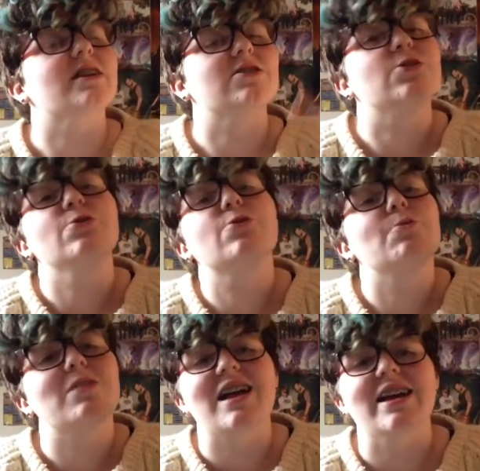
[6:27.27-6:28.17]
as Google
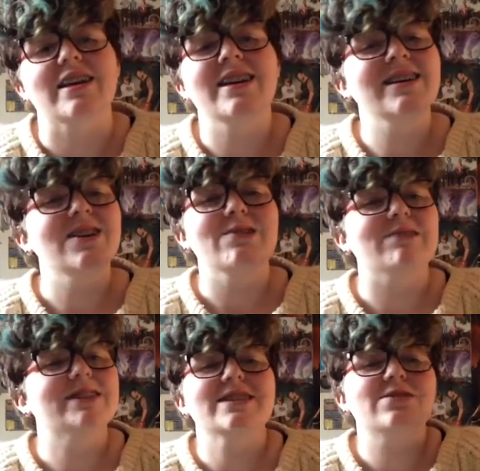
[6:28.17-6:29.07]
Play.
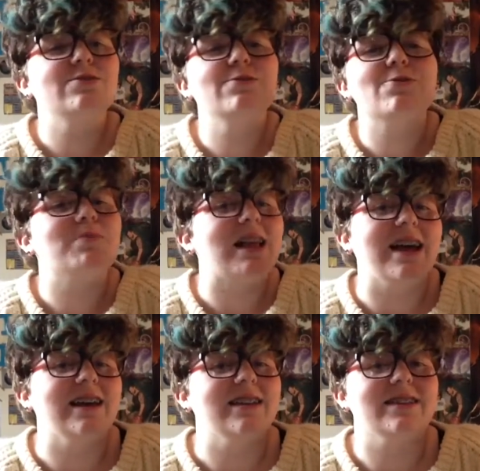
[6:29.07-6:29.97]
What is Google
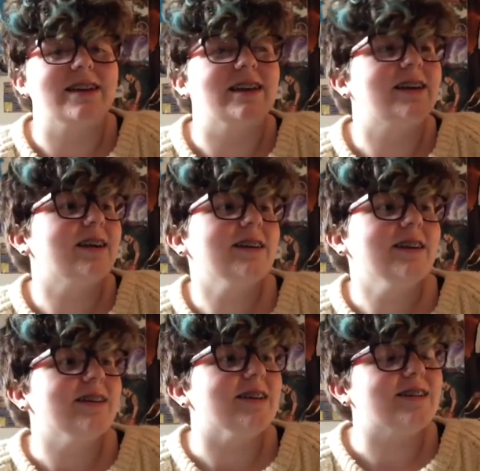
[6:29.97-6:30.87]
Play? Like,
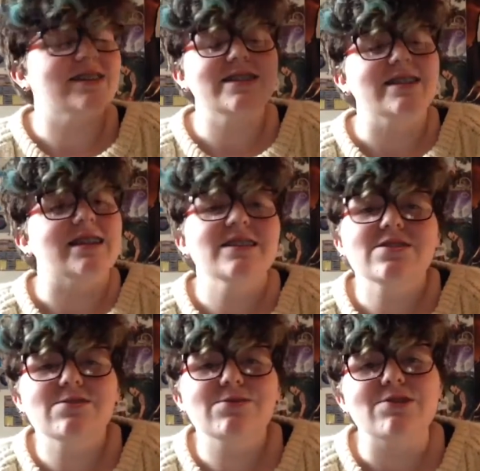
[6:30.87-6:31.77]
is this an
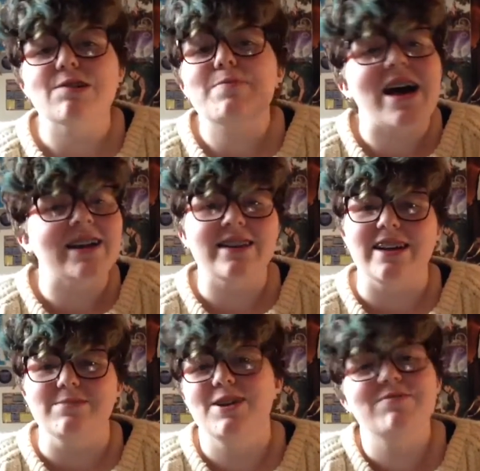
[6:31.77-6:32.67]
insult or a pet
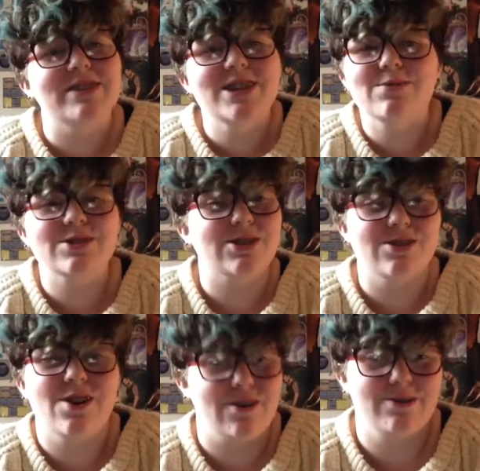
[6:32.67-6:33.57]
name? I really want to
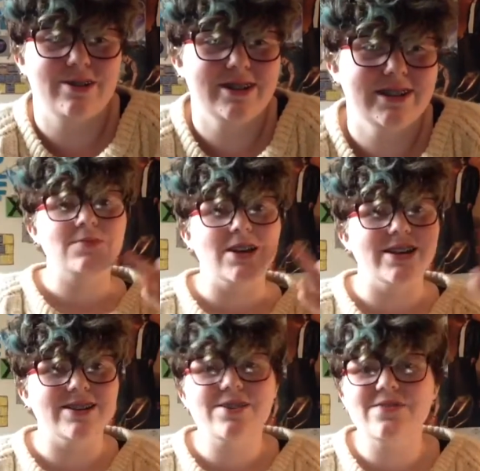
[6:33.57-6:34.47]
know.
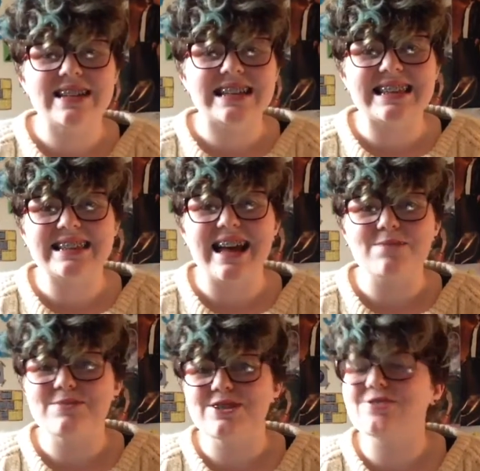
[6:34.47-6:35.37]
Another funny thing that
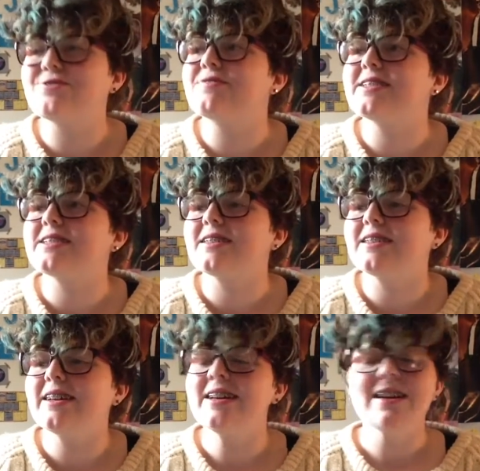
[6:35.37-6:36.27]
happened at school
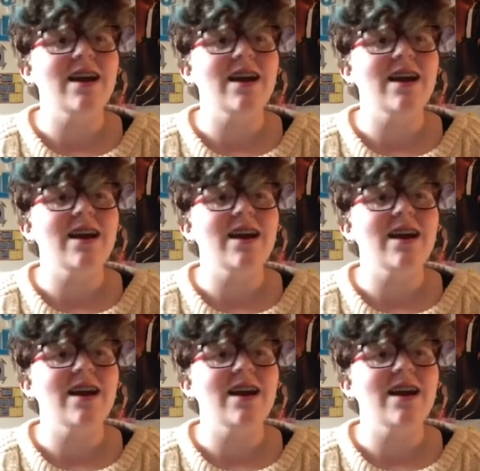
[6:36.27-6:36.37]
recently